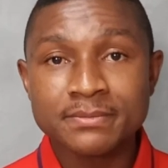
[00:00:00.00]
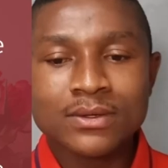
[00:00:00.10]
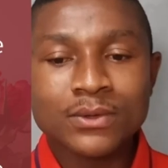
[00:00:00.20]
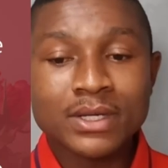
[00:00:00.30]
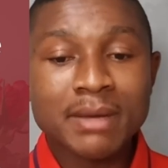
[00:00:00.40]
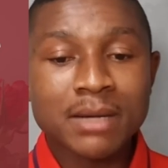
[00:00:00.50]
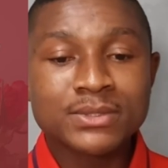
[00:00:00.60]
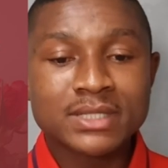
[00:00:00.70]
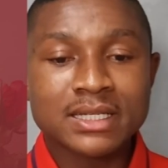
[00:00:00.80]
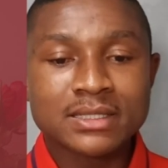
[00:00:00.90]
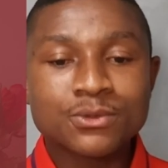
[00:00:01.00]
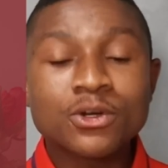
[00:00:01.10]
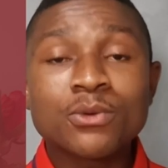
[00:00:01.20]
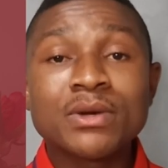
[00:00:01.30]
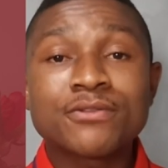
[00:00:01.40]
What the Bible says,
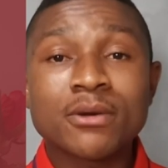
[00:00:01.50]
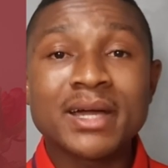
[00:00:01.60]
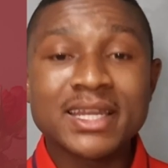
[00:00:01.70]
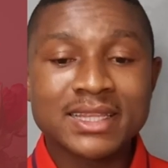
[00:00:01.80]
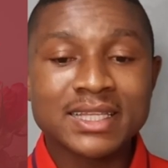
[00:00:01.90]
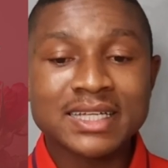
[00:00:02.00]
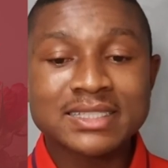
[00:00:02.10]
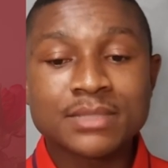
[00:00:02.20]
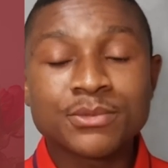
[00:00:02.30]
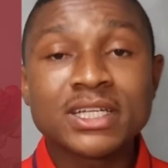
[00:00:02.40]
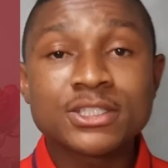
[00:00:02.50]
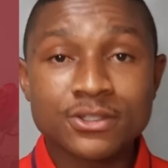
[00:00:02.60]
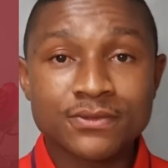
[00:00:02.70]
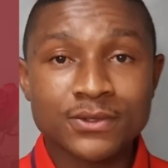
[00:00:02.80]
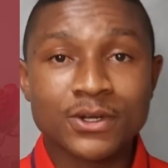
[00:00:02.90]
run away from anything that stimulates
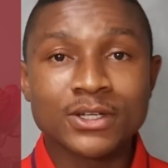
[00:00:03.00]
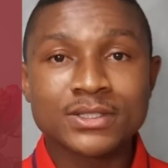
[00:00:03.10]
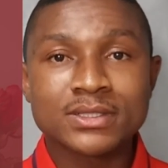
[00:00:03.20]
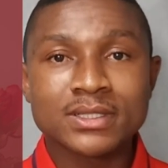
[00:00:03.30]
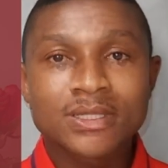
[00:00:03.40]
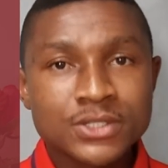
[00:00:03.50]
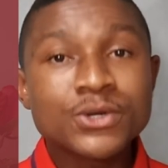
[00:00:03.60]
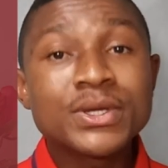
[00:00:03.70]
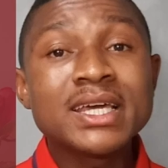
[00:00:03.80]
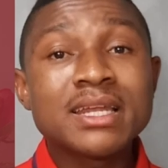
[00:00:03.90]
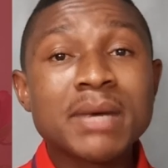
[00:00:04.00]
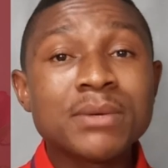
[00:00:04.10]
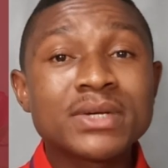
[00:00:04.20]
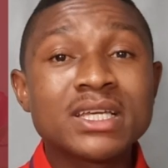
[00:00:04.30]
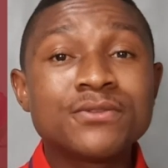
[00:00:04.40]
youthful lust. So here the
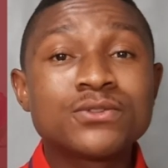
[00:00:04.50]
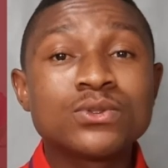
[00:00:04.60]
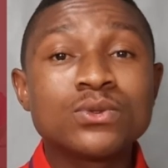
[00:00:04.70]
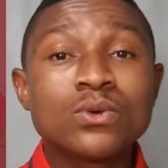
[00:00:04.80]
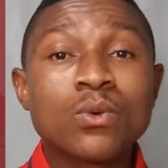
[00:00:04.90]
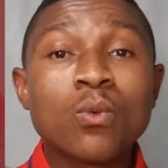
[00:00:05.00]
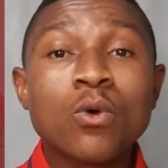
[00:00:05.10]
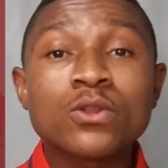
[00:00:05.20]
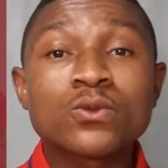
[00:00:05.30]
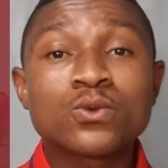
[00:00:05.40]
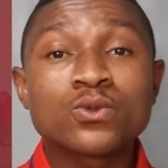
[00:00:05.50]
Bible gives you what to